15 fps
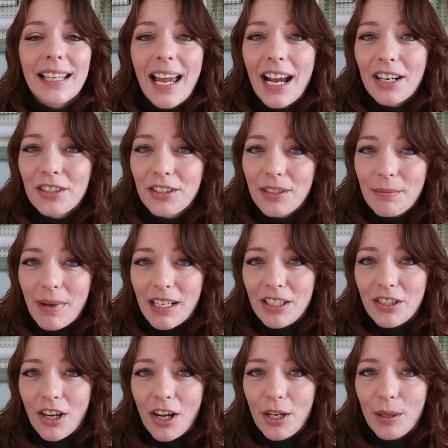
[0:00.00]
Actually, my
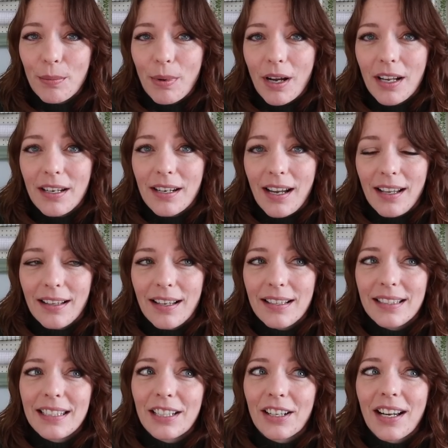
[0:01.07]
daughter bought
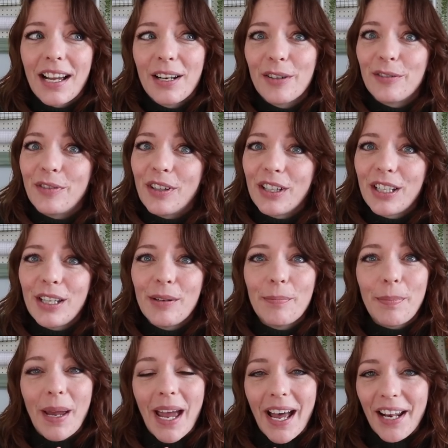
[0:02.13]
nylons. They're kind of funky
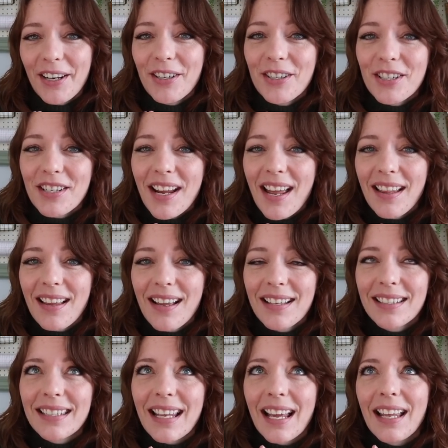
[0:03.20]
patterned
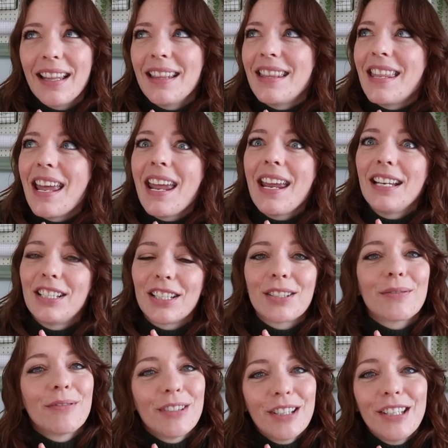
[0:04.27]
nylons that they
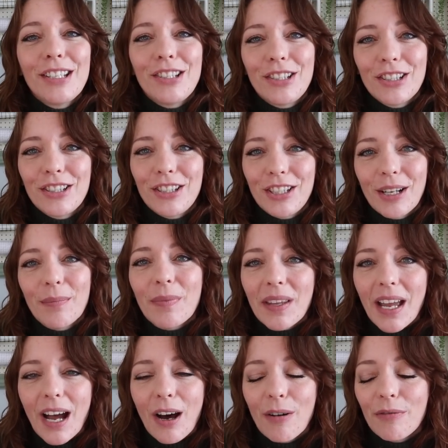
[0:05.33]
just really zhuzhed up
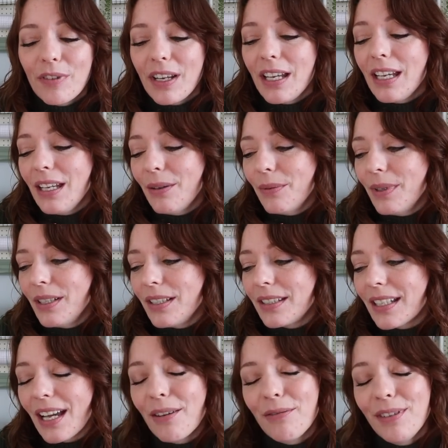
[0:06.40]
the outfit. It was,
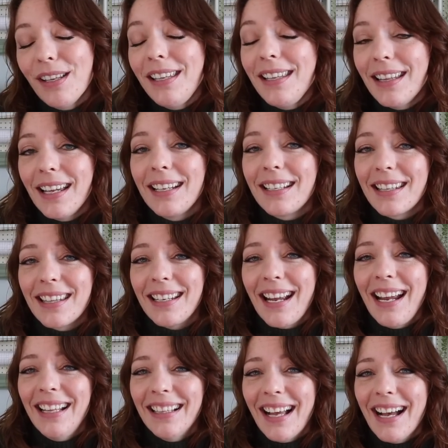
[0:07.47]
I really liked the
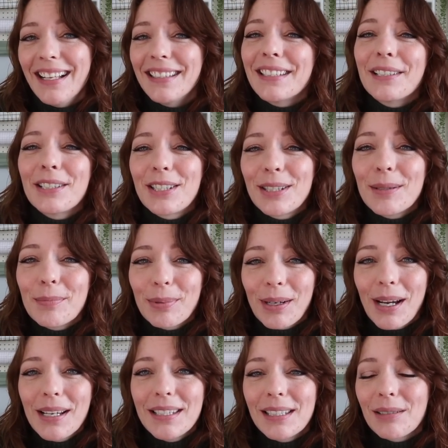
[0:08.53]
nylons. It
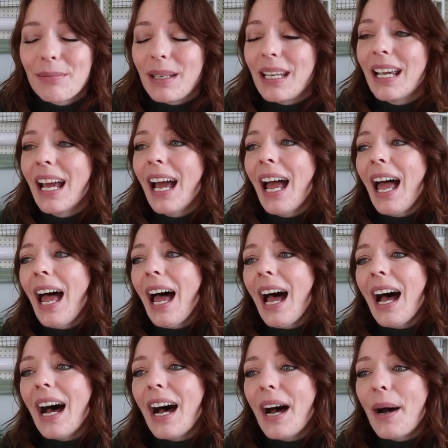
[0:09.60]
surprised me.
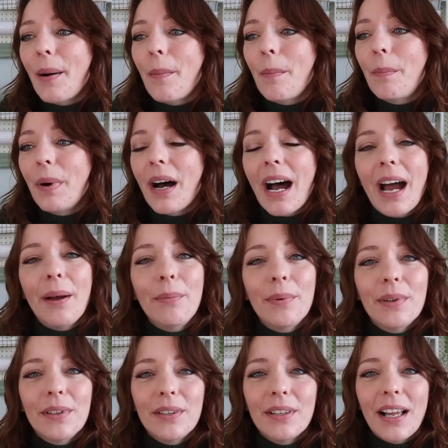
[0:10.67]
Uh, but I
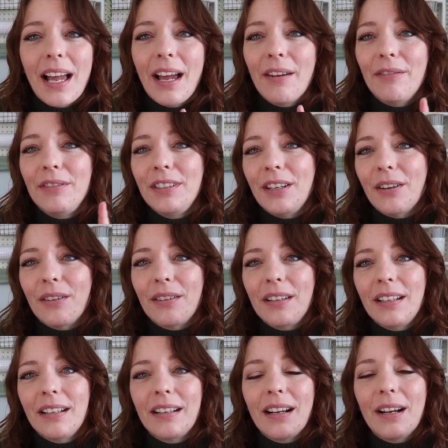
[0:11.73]
will have, you know,
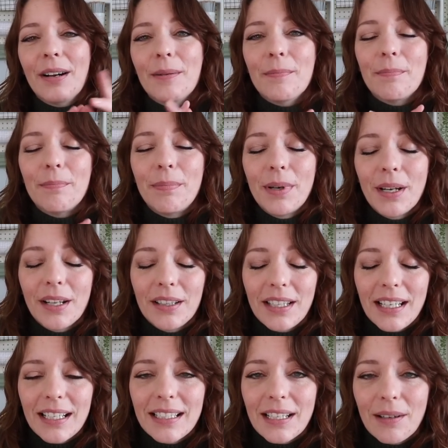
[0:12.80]
um, put a
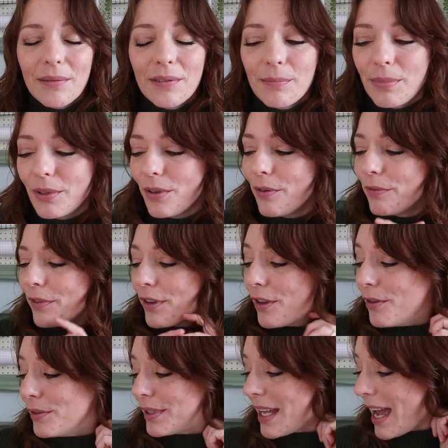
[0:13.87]
link down below for
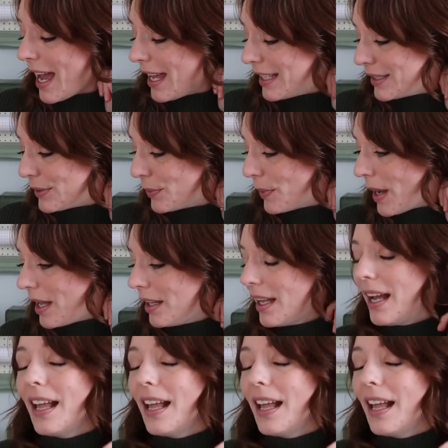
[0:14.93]
those as well.